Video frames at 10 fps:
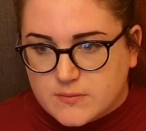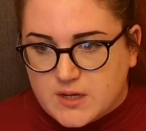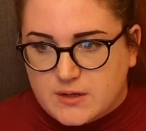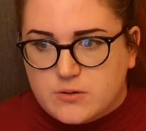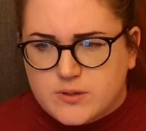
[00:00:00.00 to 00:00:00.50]

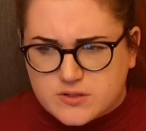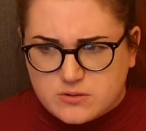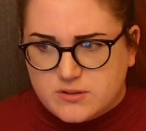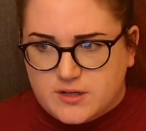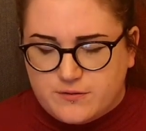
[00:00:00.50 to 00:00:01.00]
I always
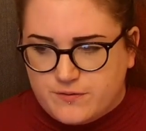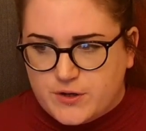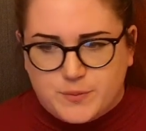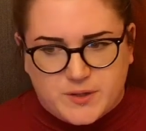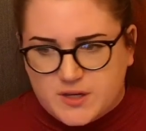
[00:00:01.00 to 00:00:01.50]
called it a
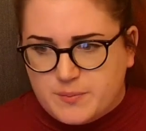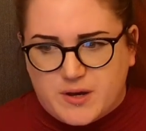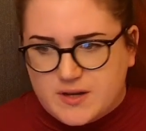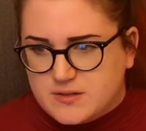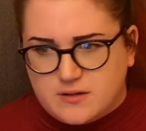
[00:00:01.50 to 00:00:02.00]
phobia, but
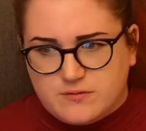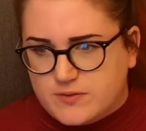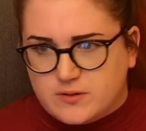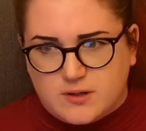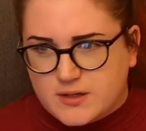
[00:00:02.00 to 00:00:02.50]
I don't
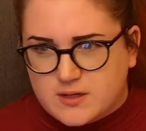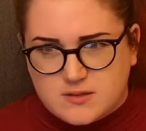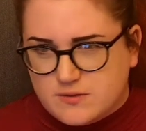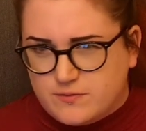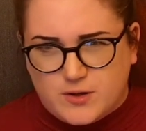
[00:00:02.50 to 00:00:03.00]
feel like
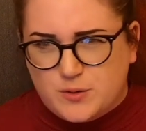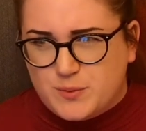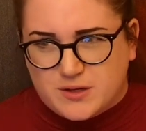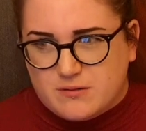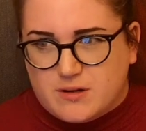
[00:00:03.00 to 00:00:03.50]
it's a
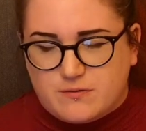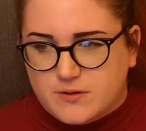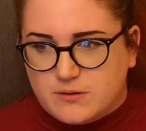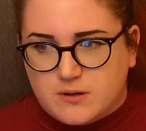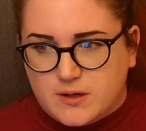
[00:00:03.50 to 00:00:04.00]
phobia. I
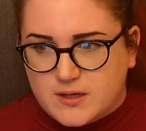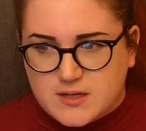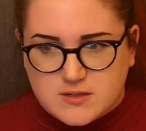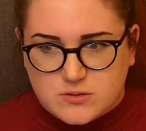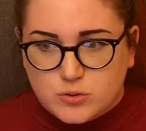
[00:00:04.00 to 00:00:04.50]
feel like
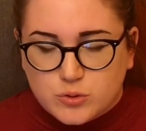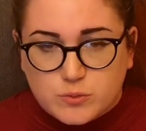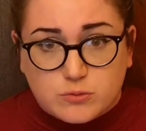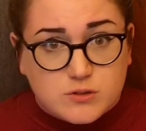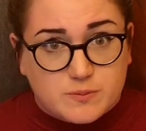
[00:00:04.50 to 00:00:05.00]
it's
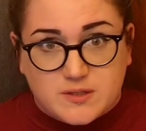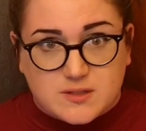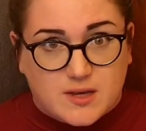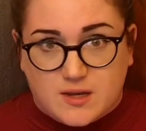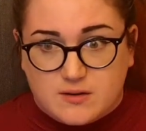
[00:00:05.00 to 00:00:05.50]
normal to be
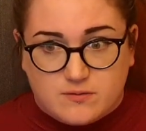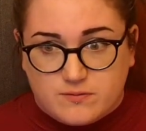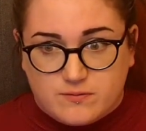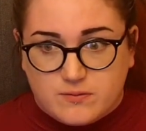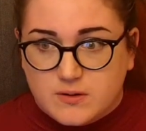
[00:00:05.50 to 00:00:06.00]
scared of
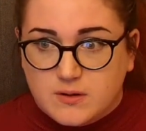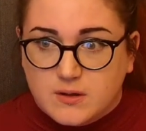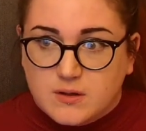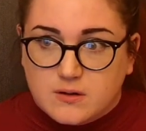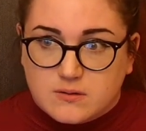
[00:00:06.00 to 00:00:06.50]

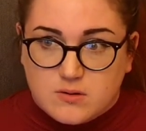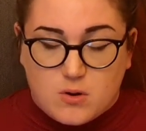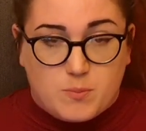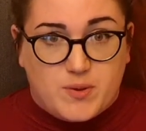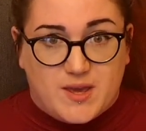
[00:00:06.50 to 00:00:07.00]

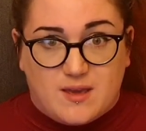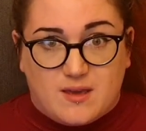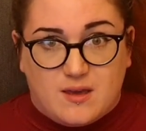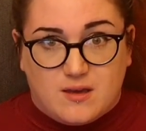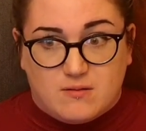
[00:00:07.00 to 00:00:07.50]
not being
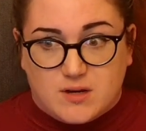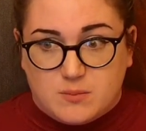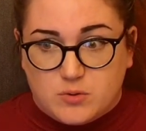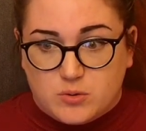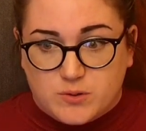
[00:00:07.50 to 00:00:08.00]
here
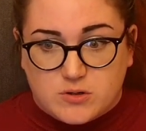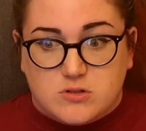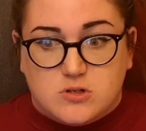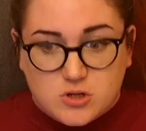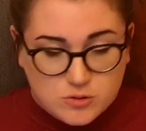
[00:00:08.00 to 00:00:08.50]
anymore because
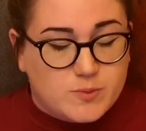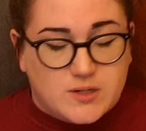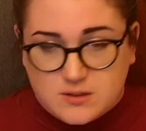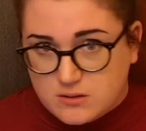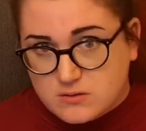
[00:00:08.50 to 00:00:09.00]

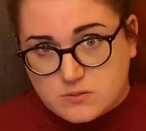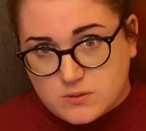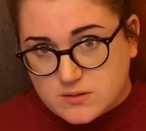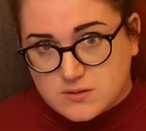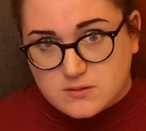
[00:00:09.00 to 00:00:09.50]
nobody knows
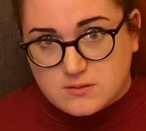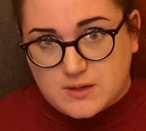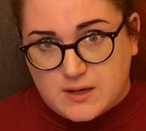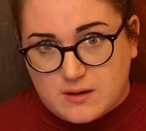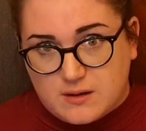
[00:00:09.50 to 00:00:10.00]
what's
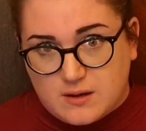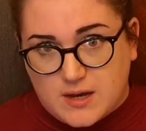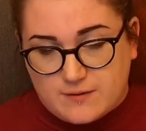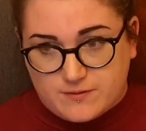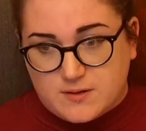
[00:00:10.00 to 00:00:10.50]

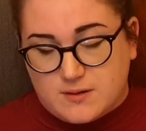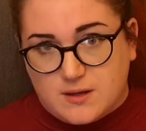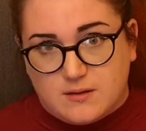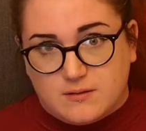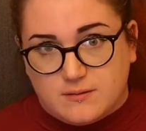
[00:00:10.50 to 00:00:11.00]
after
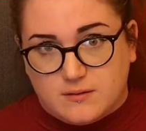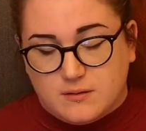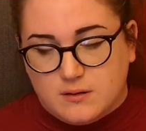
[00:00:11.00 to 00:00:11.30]
this.